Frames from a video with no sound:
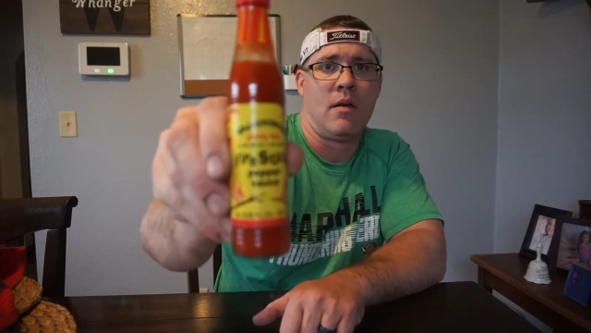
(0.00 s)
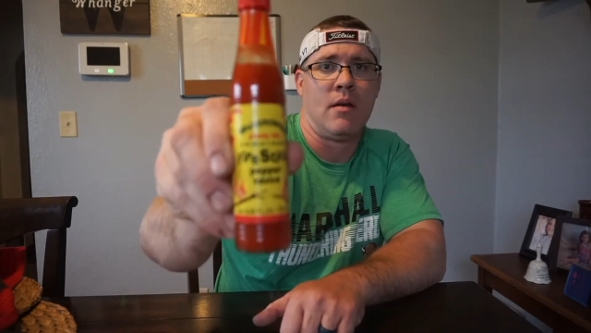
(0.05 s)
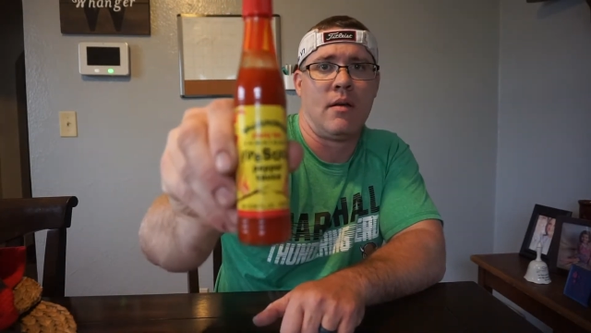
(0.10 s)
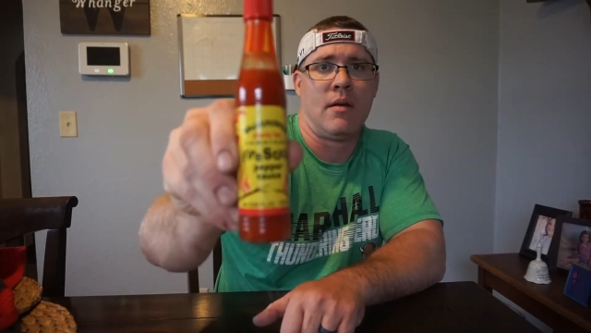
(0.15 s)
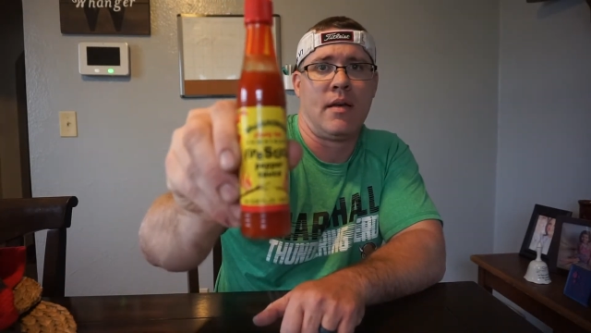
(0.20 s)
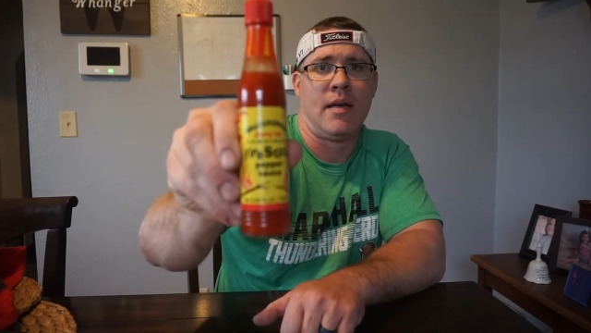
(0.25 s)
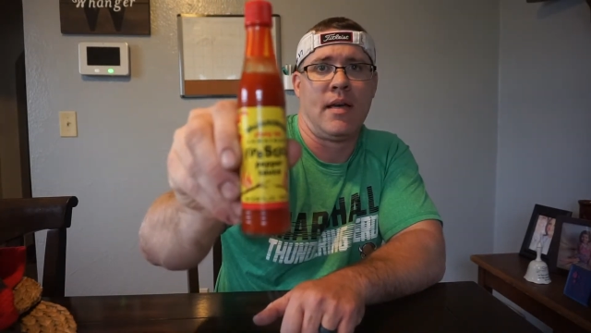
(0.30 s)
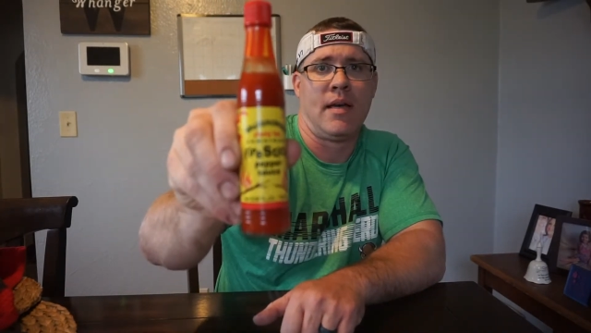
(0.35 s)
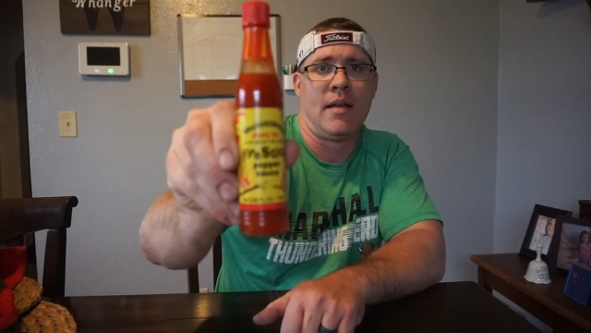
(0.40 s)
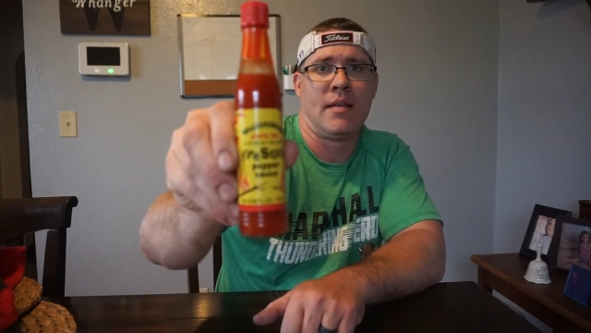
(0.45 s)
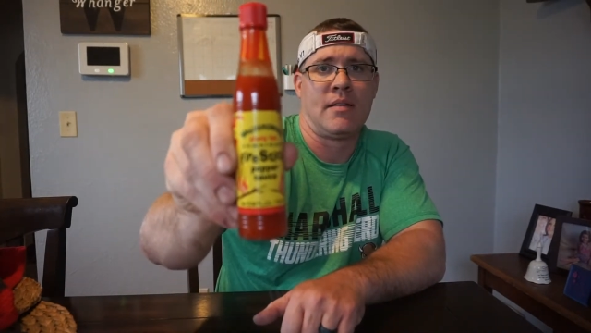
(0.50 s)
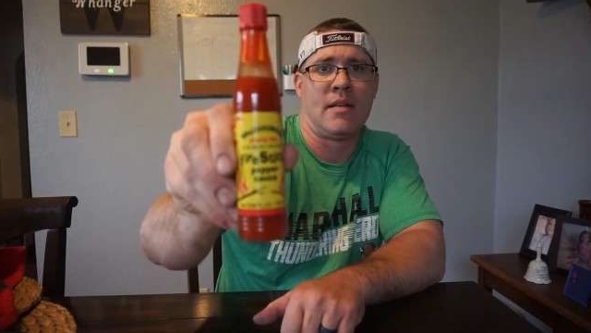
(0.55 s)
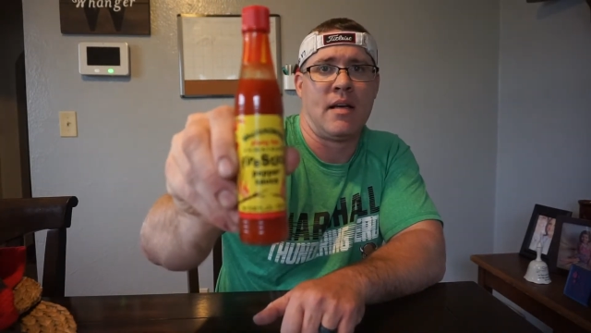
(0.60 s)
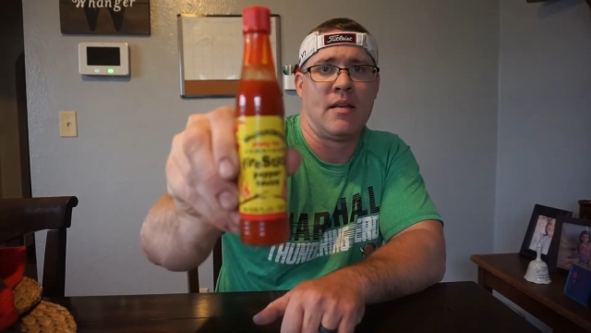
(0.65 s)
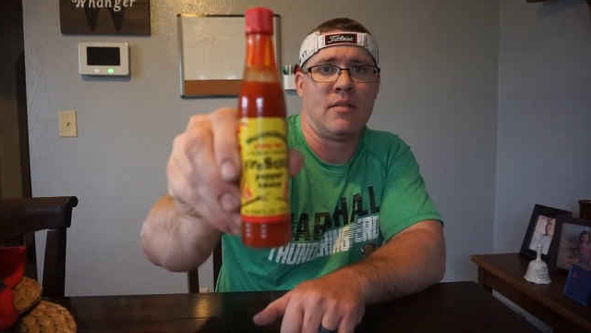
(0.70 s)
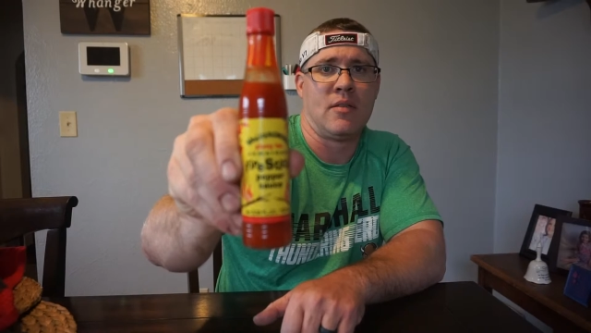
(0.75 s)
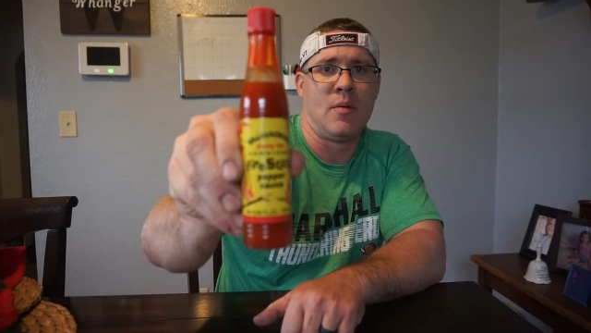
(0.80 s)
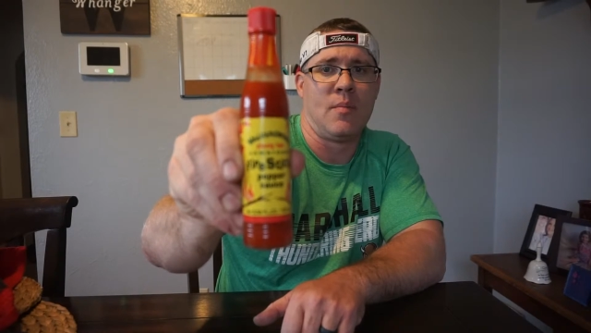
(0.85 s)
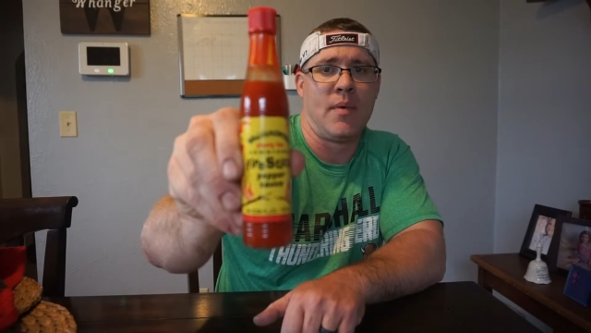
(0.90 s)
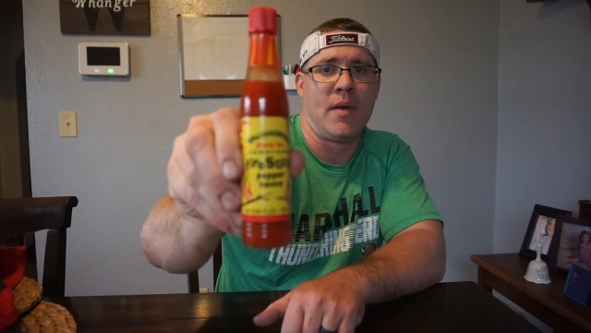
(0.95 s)
And it's
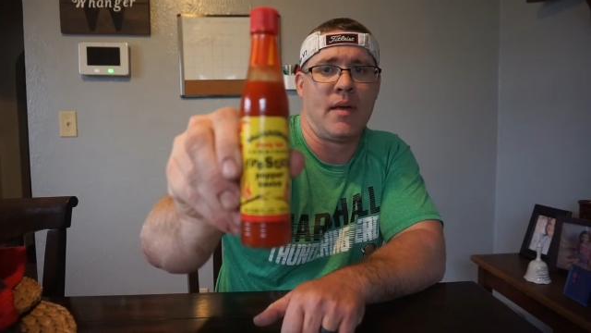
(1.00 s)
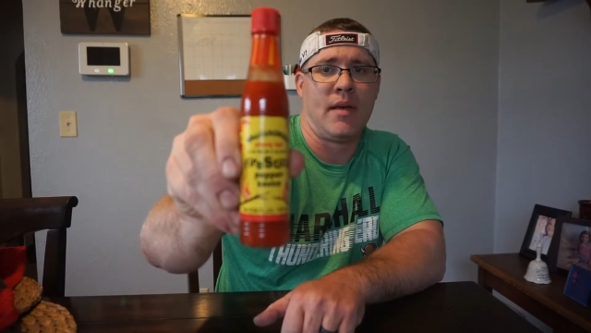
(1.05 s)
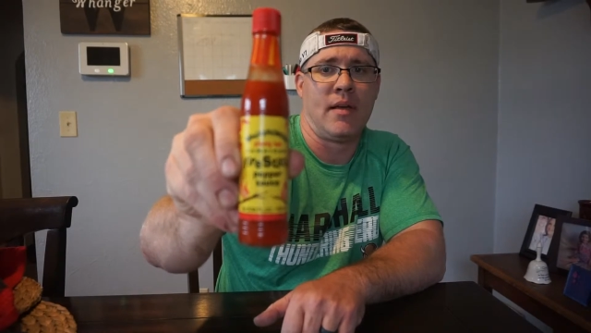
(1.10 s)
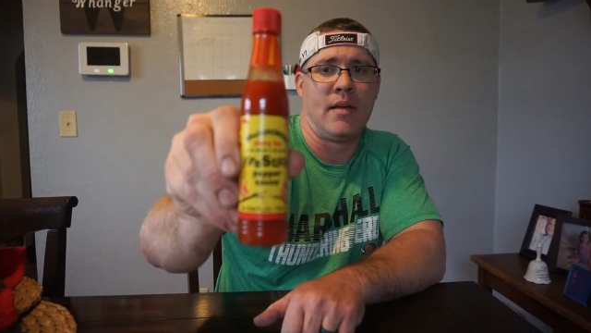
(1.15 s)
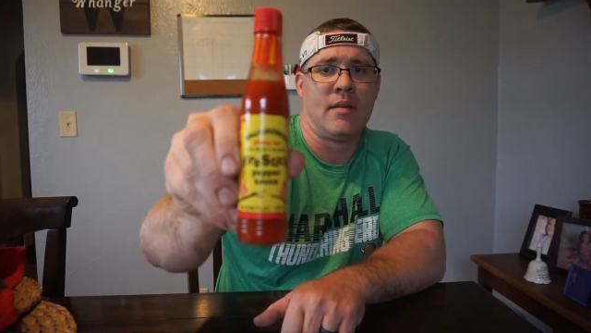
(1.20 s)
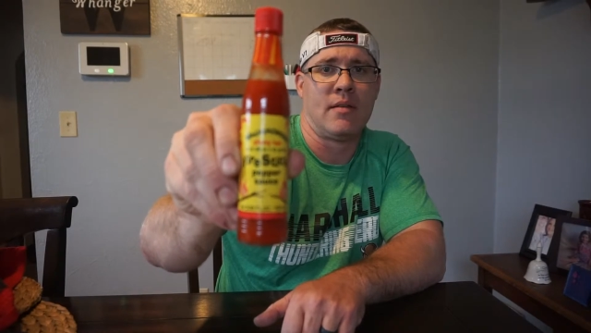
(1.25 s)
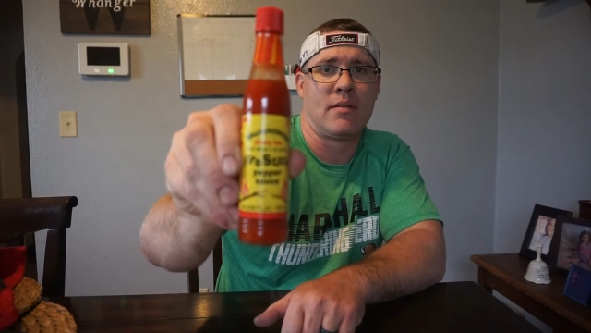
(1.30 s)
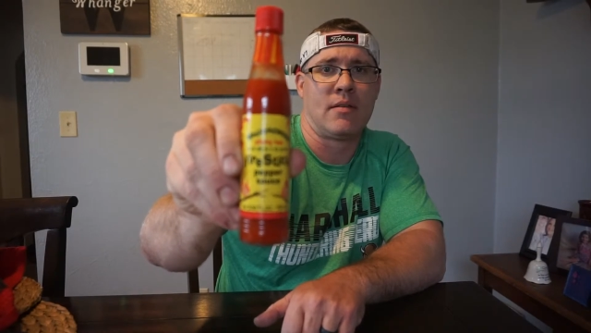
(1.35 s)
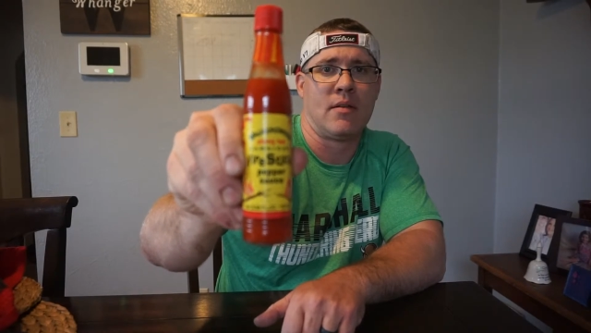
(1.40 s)
not zooming in,